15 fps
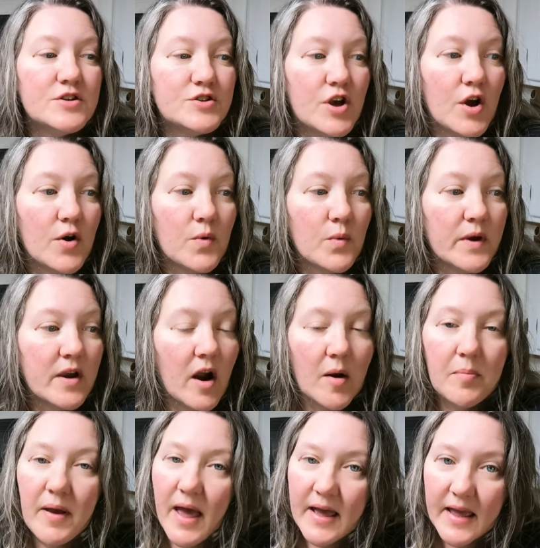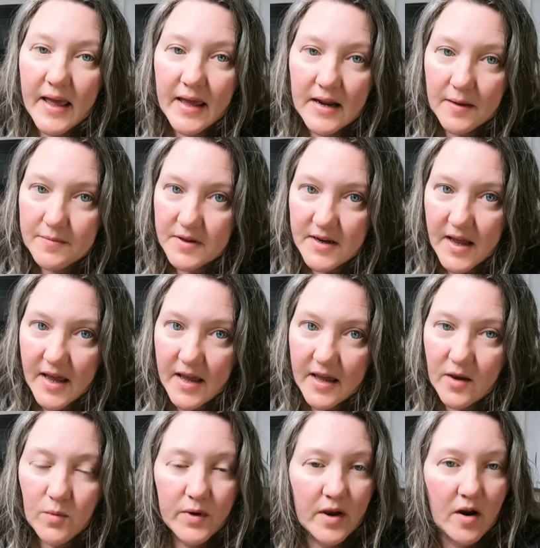So we are packing it up
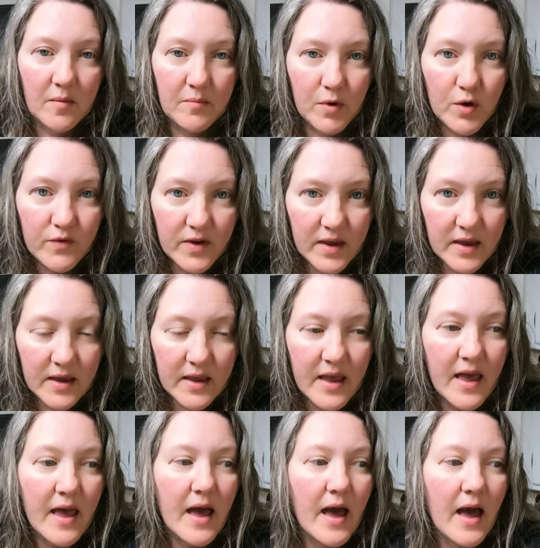today. We are moving.